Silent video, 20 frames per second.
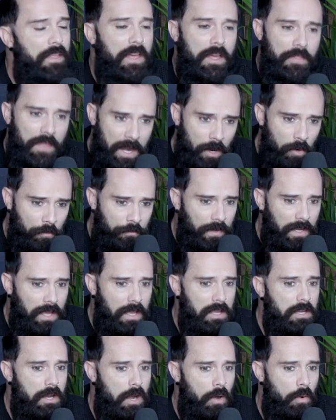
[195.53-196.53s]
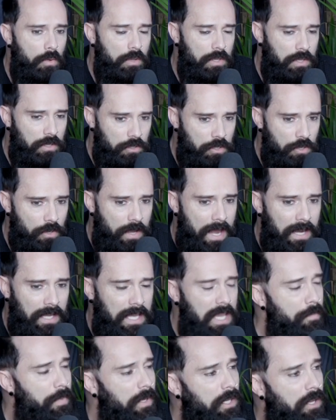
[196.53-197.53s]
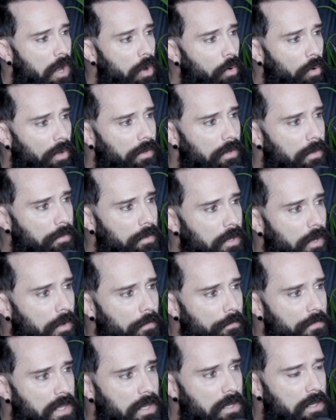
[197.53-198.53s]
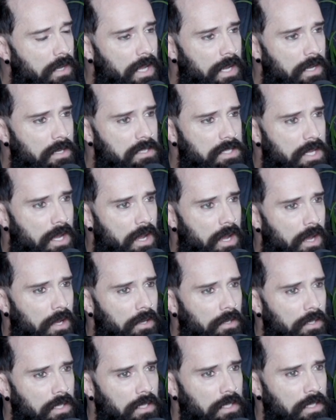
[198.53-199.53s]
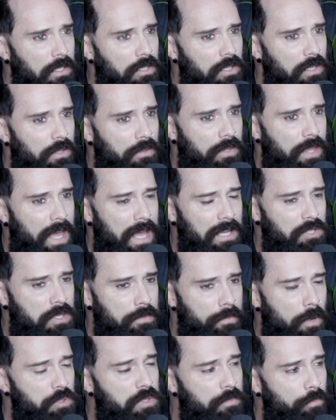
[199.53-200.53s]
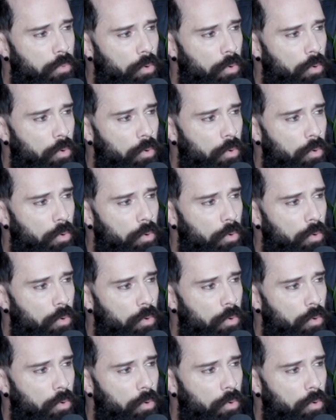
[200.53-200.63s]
they don't forget. You know, you got to keep it going. You know, and and. Uh, that's the most